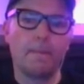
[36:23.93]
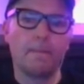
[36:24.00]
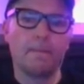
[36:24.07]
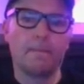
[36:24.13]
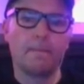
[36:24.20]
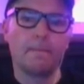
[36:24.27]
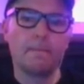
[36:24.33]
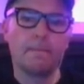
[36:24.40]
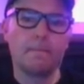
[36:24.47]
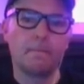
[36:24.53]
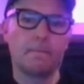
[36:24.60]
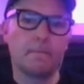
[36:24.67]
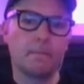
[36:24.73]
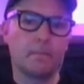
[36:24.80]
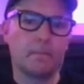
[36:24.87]

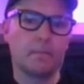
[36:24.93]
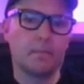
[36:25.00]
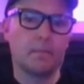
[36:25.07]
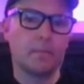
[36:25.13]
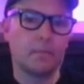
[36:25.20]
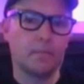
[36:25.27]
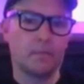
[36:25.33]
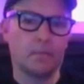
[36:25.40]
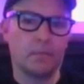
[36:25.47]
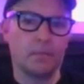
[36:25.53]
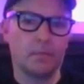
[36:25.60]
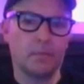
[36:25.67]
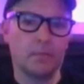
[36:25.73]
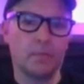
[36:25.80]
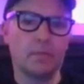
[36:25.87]

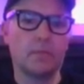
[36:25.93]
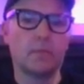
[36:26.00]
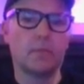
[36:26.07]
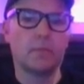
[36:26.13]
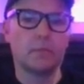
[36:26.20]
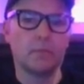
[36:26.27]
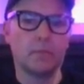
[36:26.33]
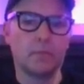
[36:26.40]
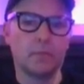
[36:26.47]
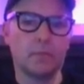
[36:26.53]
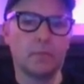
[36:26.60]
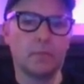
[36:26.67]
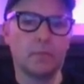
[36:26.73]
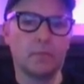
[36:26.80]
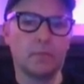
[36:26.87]

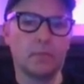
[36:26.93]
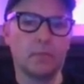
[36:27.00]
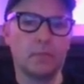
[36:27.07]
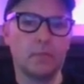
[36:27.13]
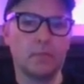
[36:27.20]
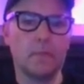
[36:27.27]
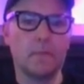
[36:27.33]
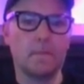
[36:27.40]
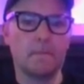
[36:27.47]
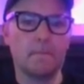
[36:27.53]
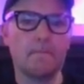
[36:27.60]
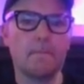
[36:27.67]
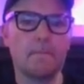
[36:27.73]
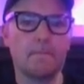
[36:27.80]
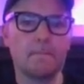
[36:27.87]

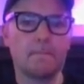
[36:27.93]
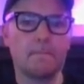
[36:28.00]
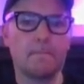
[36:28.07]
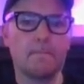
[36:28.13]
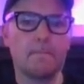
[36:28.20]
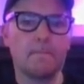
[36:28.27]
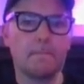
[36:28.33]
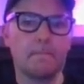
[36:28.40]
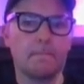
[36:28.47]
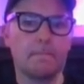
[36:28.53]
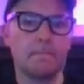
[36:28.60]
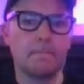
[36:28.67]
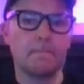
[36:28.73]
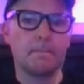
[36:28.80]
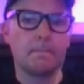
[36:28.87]

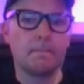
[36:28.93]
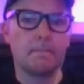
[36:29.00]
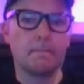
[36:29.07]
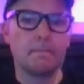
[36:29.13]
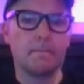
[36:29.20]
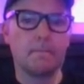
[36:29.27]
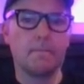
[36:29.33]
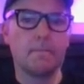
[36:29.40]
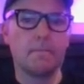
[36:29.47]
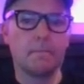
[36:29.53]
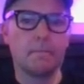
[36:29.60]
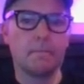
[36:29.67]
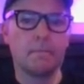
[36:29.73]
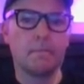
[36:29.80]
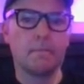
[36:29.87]

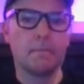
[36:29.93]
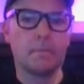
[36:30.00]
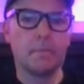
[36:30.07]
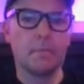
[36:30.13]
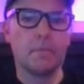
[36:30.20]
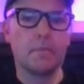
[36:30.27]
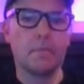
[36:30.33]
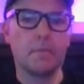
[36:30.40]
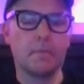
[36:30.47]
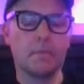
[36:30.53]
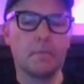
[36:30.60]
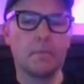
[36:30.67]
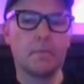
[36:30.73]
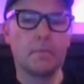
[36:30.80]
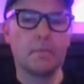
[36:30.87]

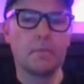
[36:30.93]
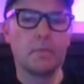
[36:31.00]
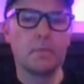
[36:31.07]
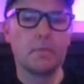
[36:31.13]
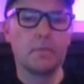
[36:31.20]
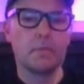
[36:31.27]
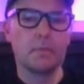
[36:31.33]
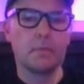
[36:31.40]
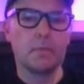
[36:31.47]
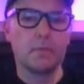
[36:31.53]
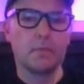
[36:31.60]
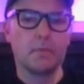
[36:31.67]
[no speech]